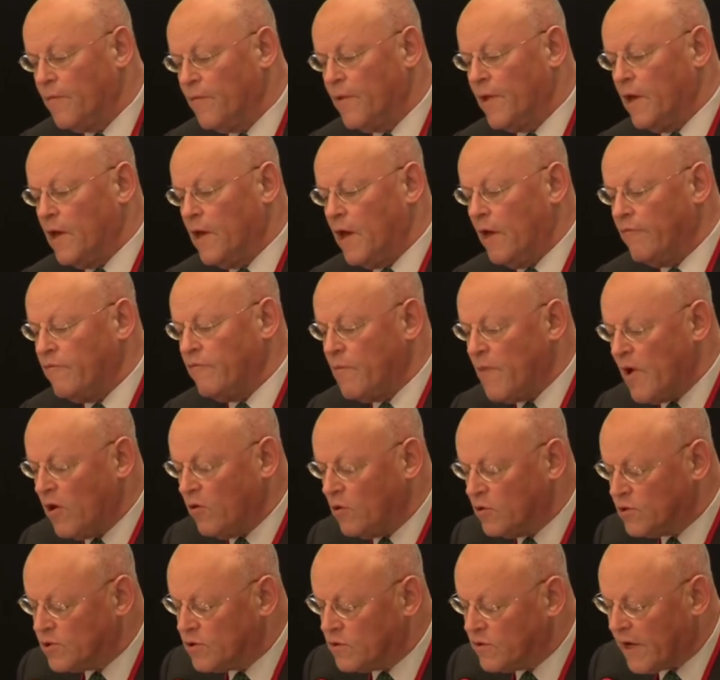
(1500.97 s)
And we may
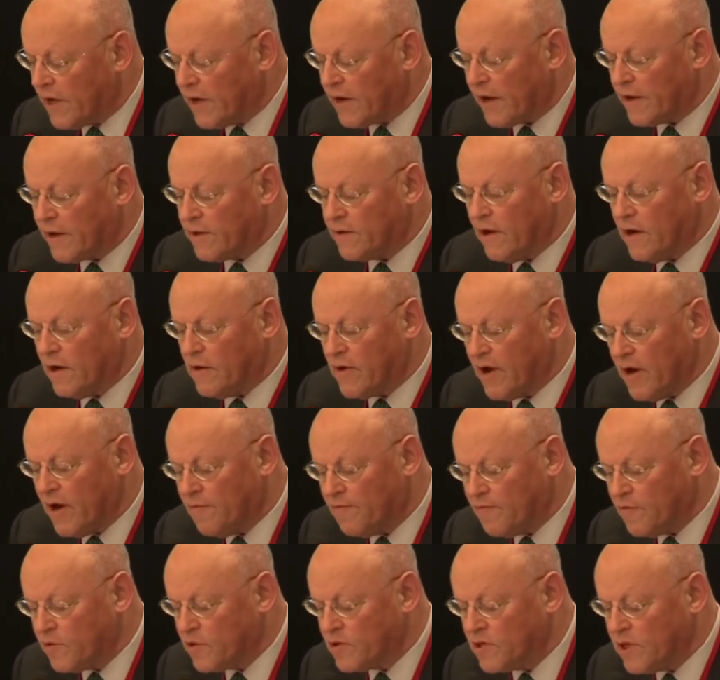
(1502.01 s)
also direct our
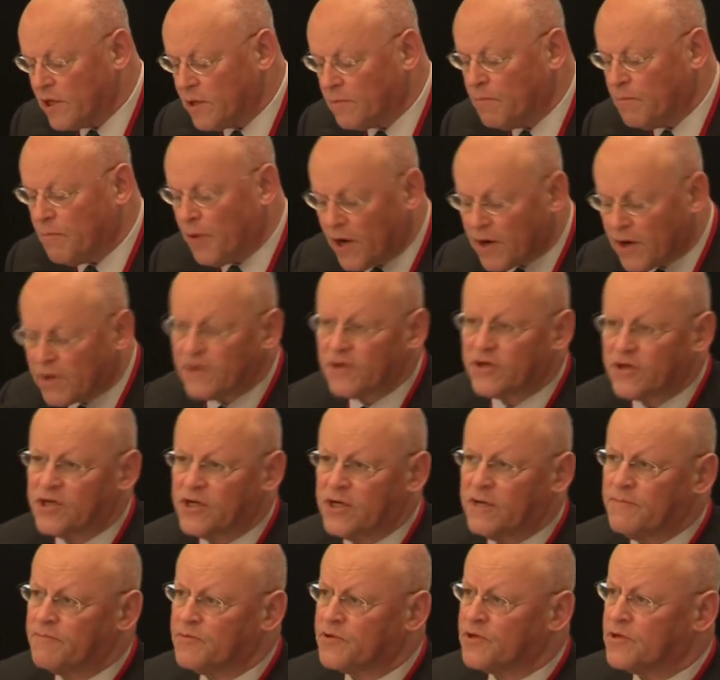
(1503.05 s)
efforts at
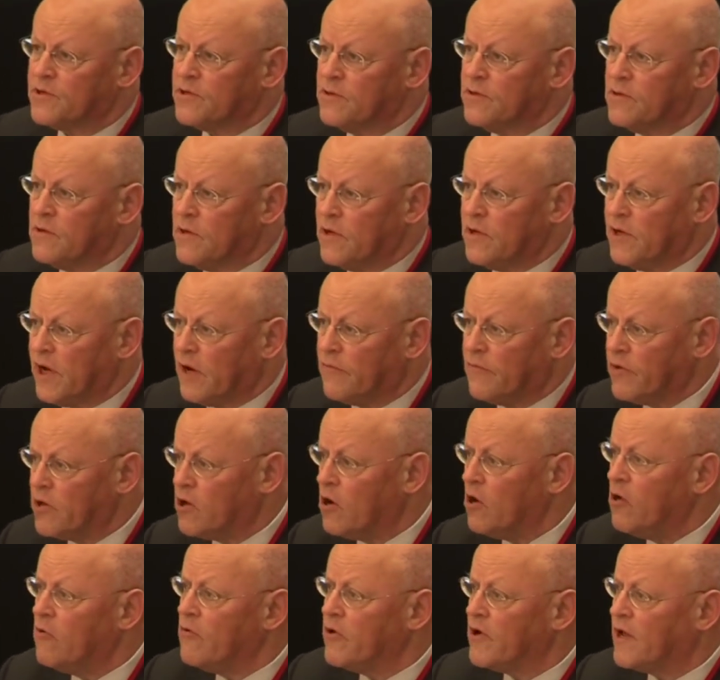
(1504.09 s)
partnerships. There we
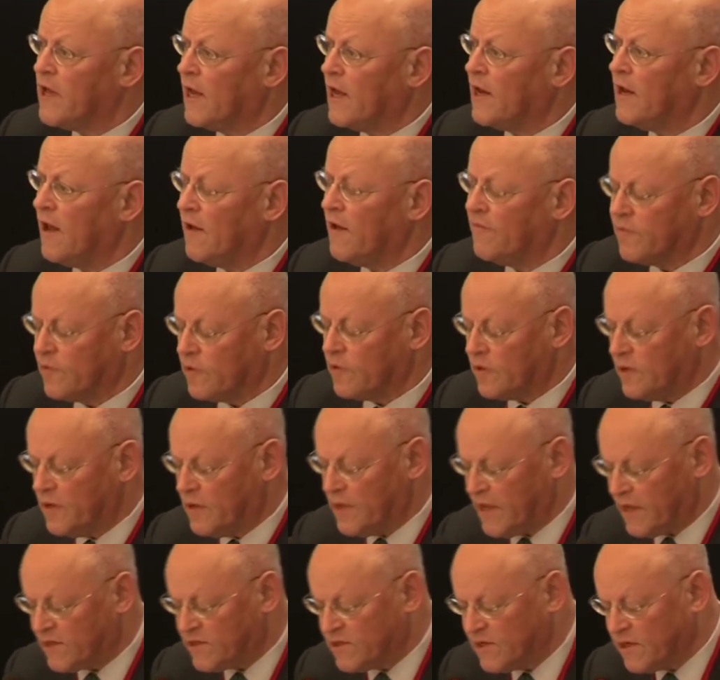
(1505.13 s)
go again after
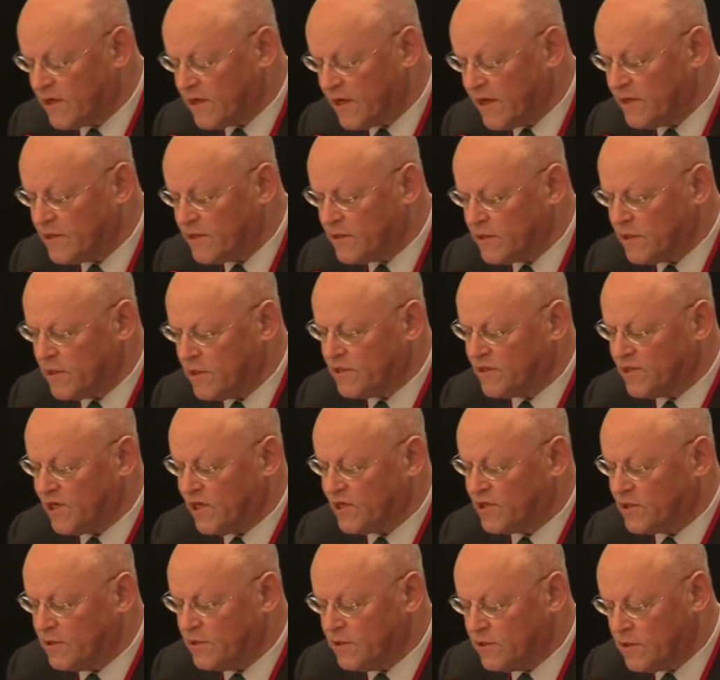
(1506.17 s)
yesterday's
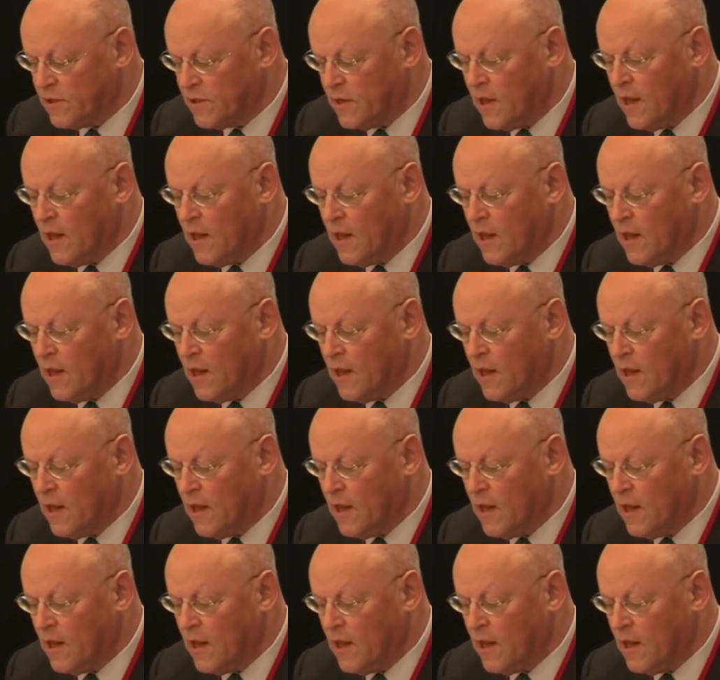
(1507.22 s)
sessions.